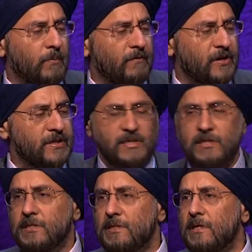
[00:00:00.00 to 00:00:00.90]

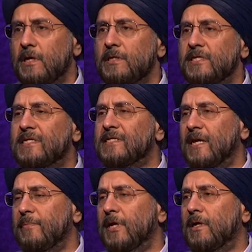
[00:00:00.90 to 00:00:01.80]
versus
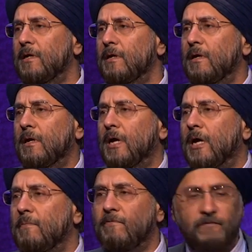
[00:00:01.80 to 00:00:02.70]
systemic
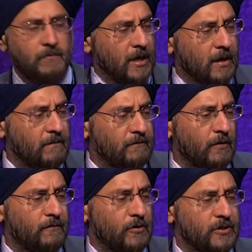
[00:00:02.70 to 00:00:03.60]

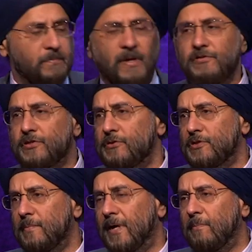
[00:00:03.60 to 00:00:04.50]
Folfox and
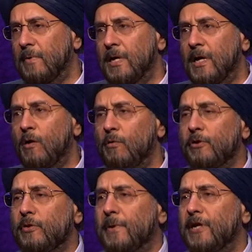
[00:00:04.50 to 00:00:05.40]
bevacizumab,
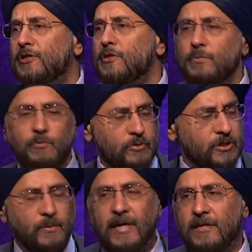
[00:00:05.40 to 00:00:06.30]
although the patients were
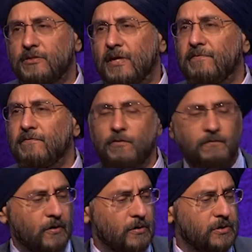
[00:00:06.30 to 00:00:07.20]
also allowed to have
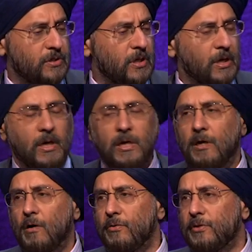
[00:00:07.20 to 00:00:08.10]
Folfox
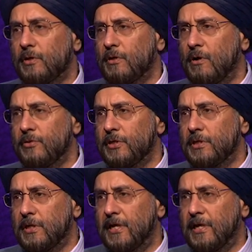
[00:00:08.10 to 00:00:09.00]
on
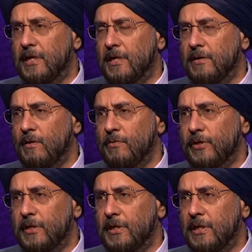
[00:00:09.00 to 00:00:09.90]
the
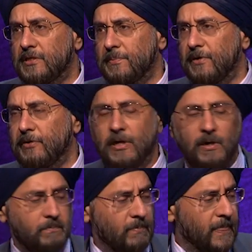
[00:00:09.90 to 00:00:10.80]
DEBIRI
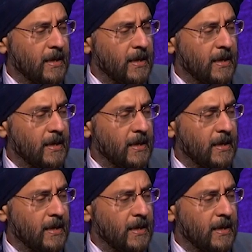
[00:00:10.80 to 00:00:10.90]
arm.